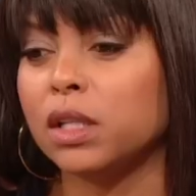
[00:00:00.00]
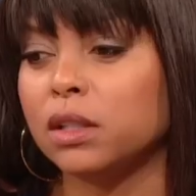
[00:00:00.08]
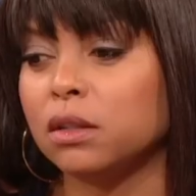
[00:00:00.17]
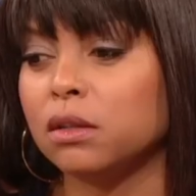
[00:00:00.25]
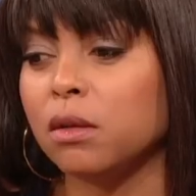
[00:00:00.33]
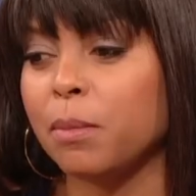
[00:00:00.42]

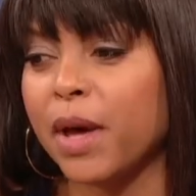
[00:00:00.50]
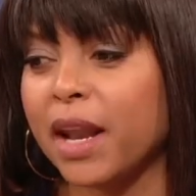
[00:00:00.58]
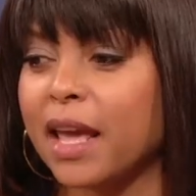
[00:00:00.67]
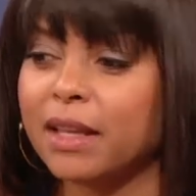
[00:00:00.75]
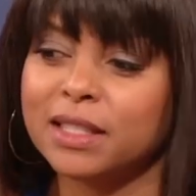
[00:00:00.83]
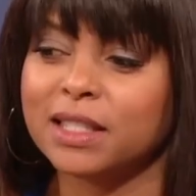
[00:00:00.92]
and but
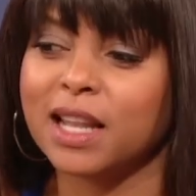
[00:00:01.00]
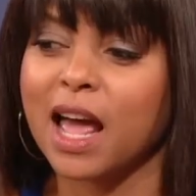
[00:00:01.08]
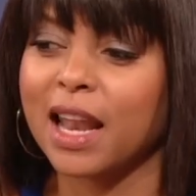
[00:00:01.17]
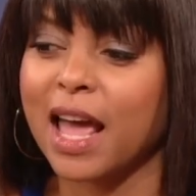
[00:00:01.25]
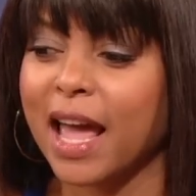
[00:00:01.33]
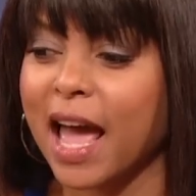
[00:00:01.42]
it's
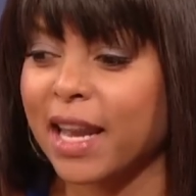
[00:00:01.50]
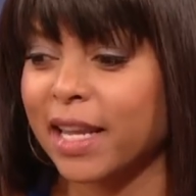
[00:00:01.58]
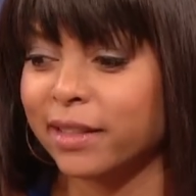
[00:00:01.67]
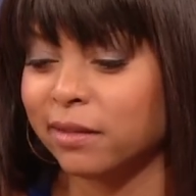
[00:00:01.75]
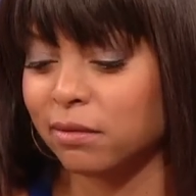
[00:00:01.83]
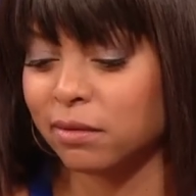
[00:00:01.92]
not like I
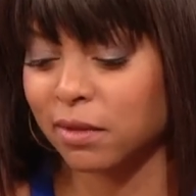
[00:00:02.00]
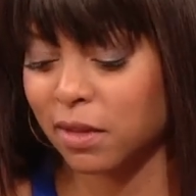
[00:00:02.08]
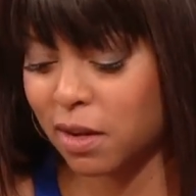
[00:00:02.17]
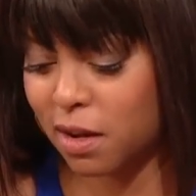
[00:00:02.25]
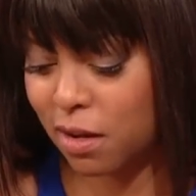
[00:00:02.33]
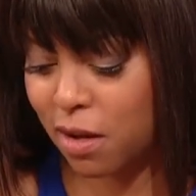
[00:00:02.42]
didn't,
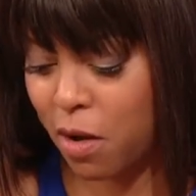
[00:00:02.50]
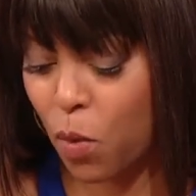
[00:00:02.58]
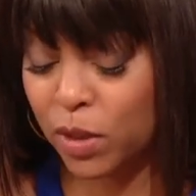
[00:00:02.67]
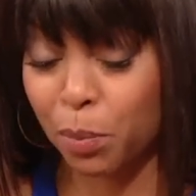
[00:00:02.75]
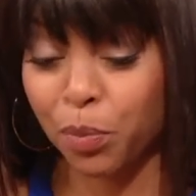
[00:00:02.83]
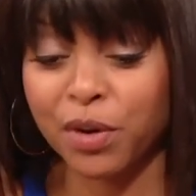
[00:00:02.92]
I
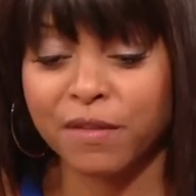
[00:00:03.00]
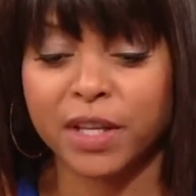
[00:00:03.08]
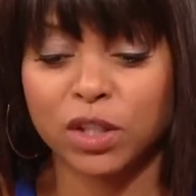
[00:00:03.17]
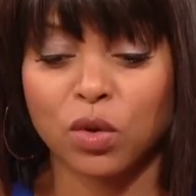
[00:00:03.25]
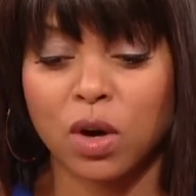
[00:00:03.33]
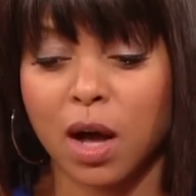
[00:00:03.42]
wasn't privy
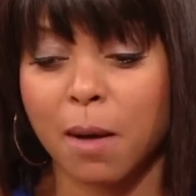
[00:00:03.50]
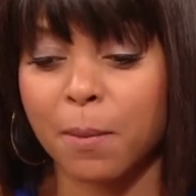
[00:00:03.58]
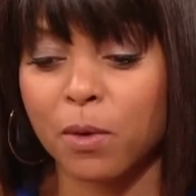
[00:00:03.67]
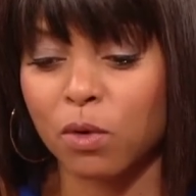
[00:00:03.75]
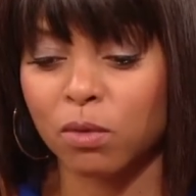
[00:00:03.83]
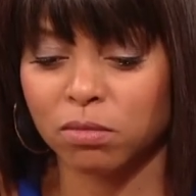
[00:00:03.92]
to a
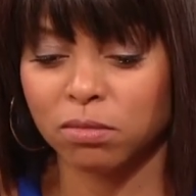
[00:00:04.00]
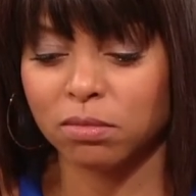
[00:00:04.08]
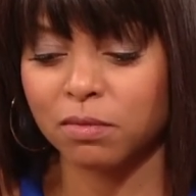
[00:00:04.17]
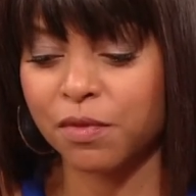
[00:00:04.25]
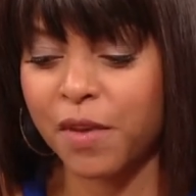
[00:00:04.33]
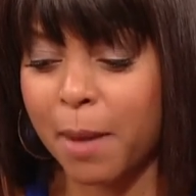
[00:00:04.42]
couple
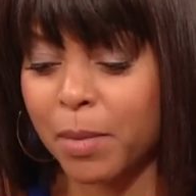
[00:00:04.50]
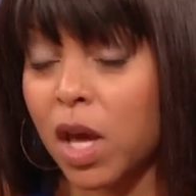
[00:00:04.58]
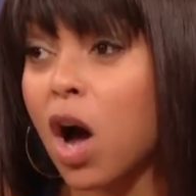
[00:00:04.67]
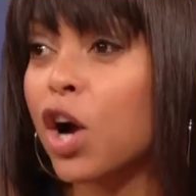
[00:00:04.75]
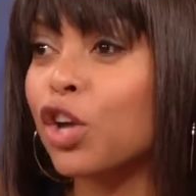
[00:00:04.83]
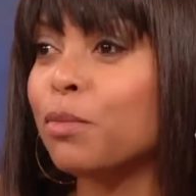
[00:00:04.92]
family.
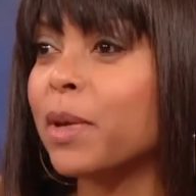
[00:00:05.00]
I'm like